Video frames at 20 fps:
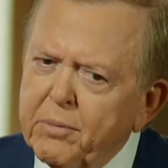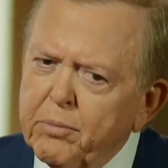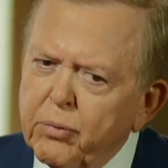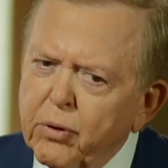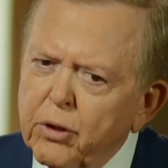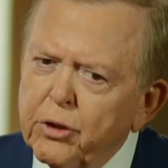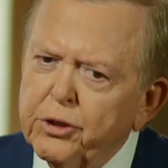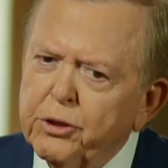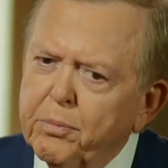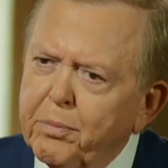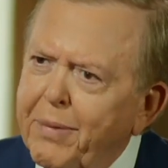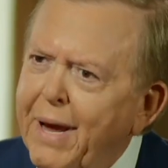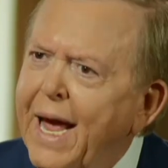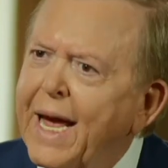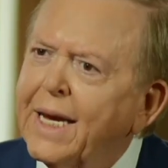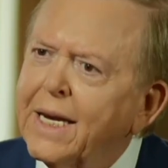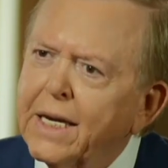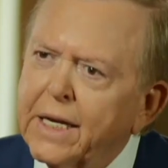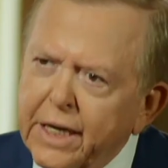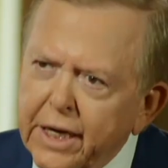been pushed
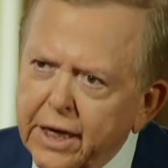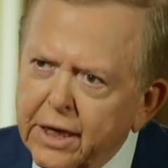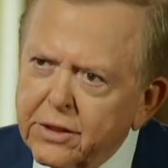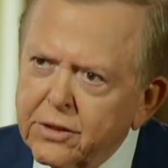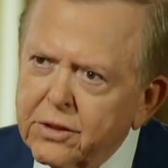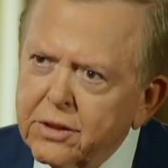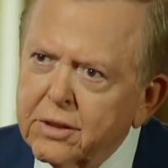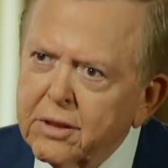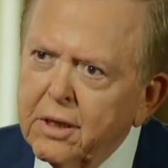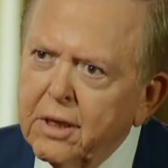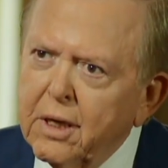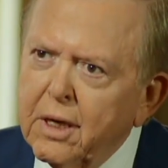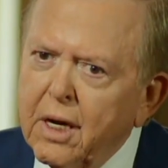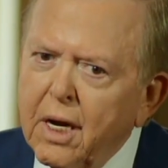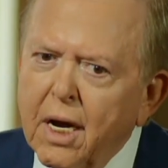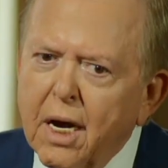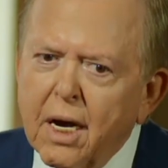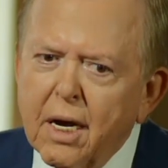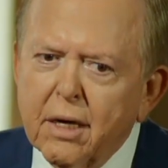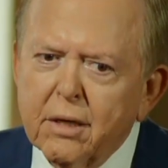back against,
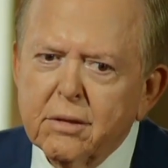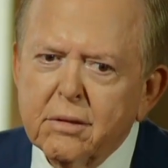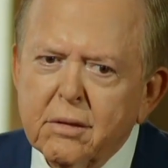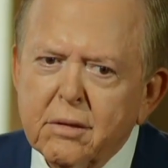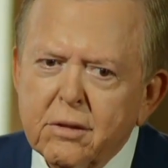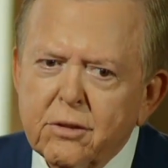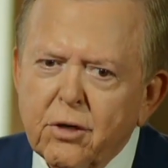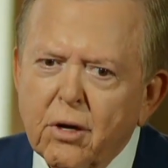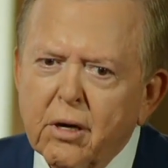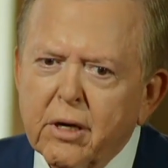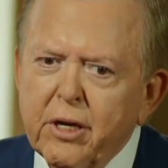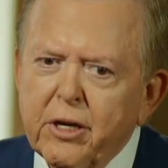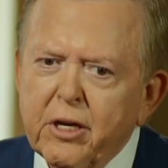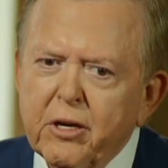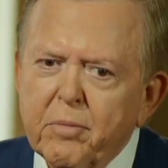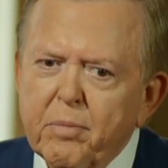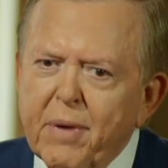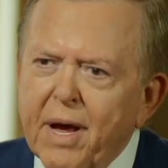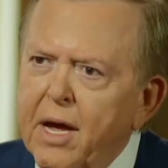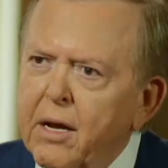
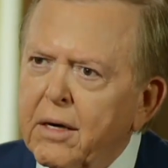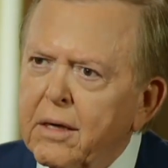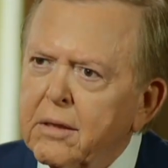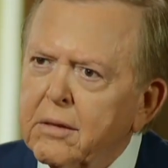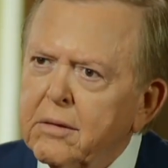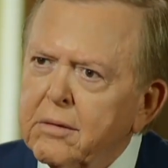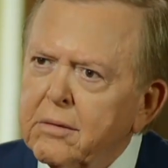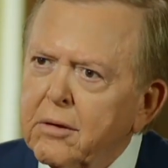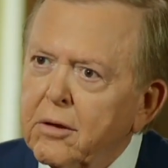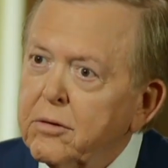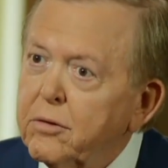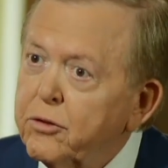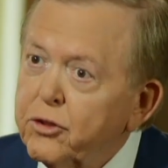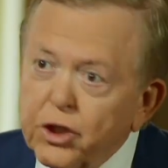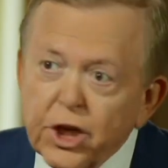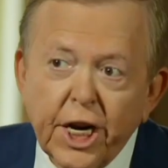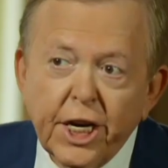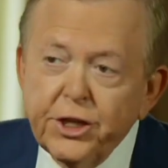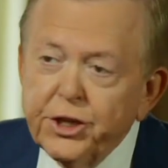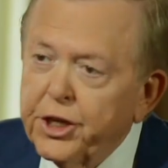talking about
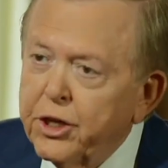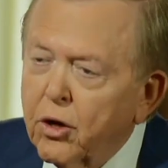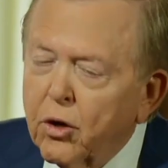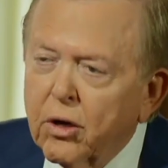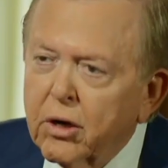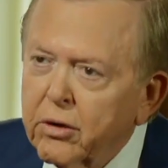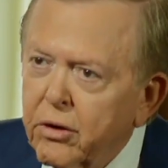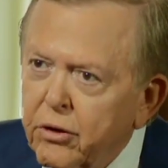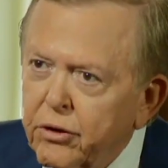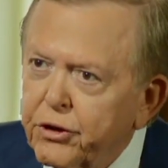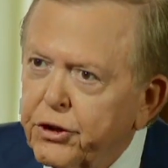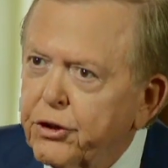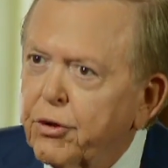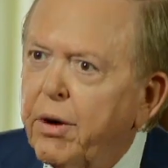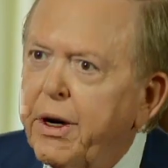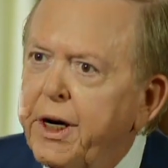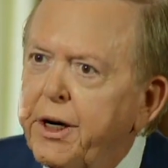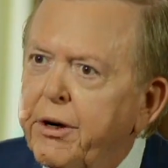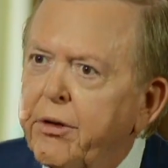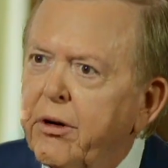changing all of those
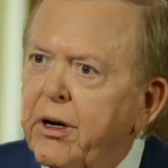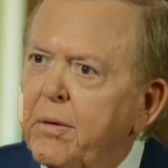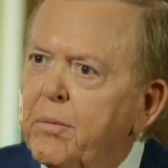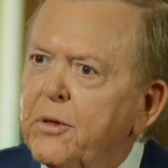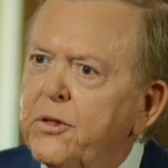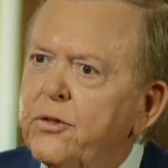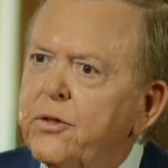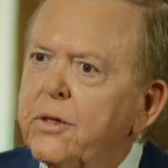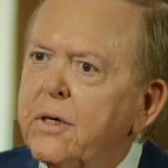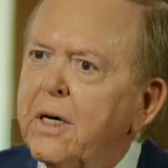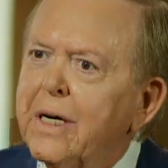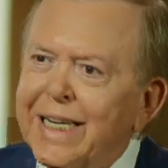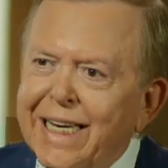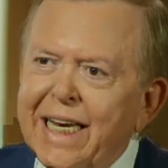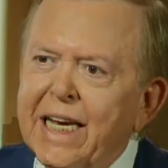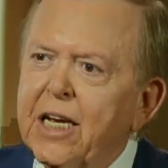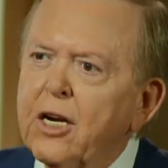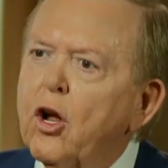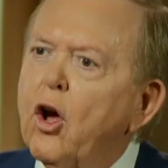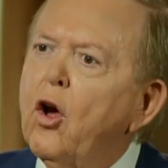trade agreements.
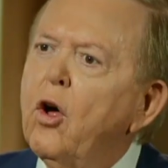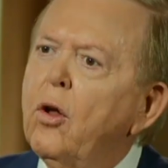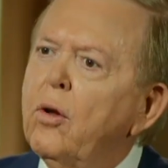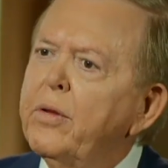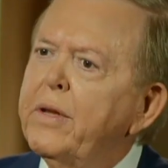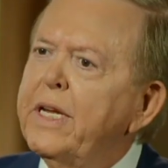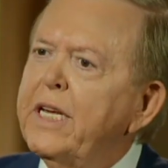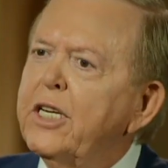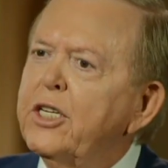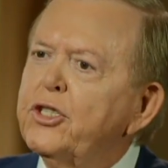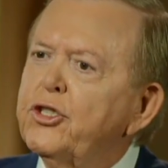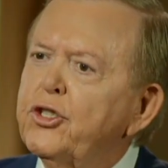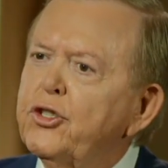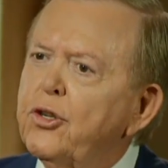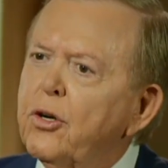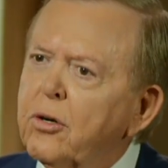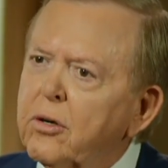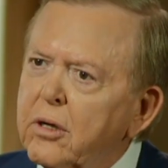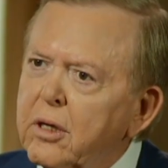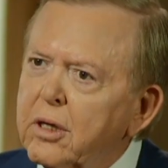Again, all the
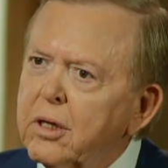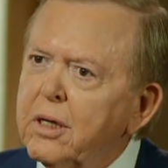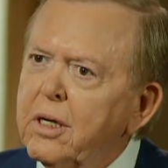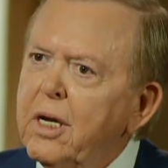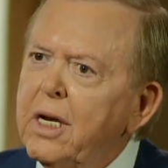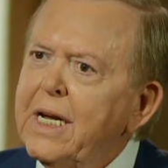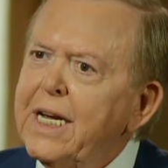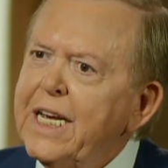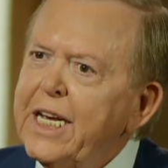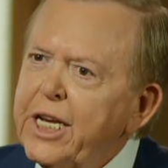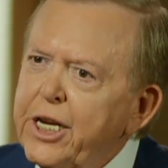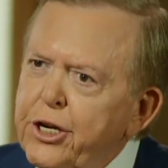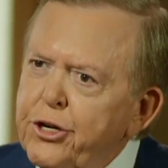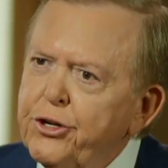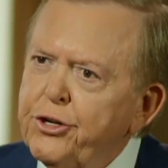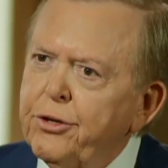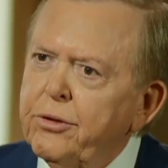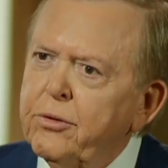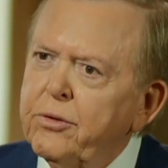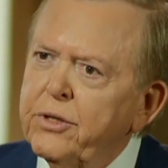external
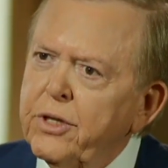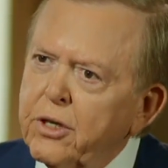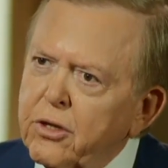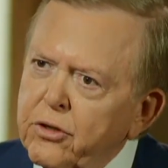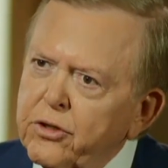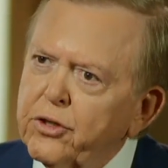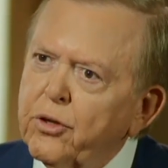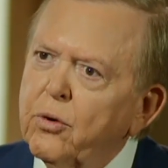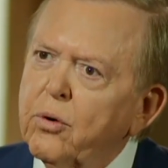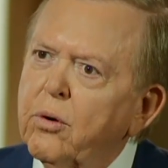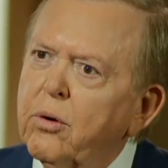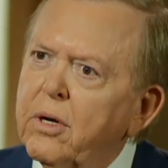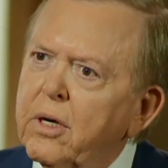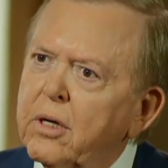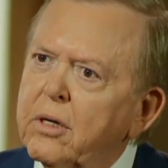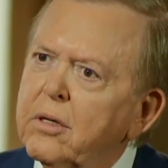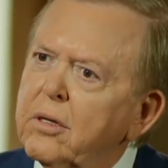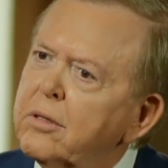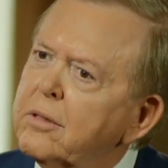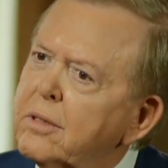issues that are so
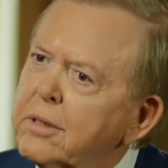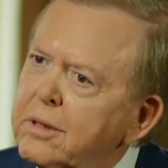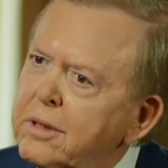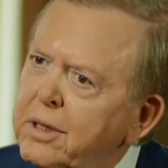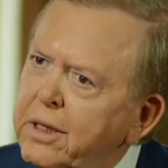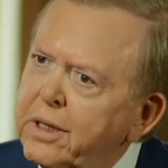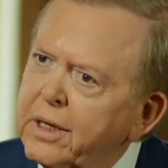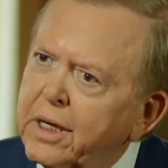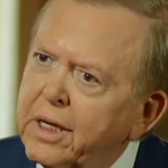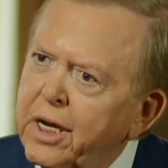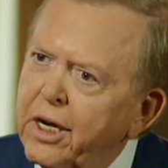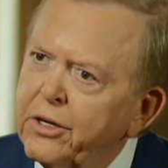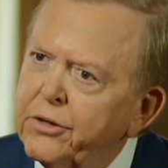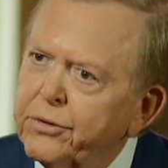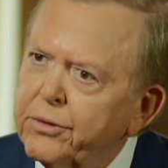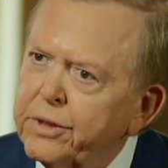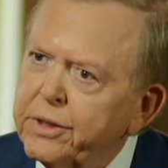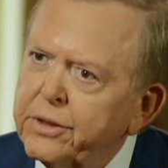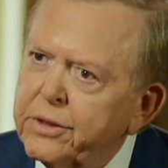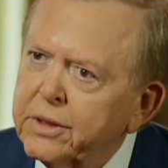critical to the
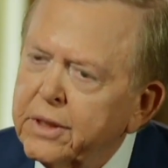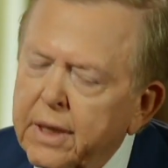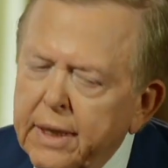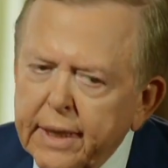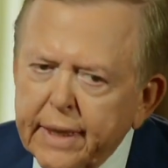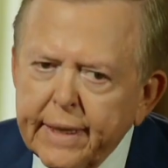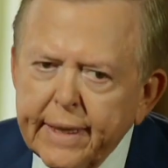country's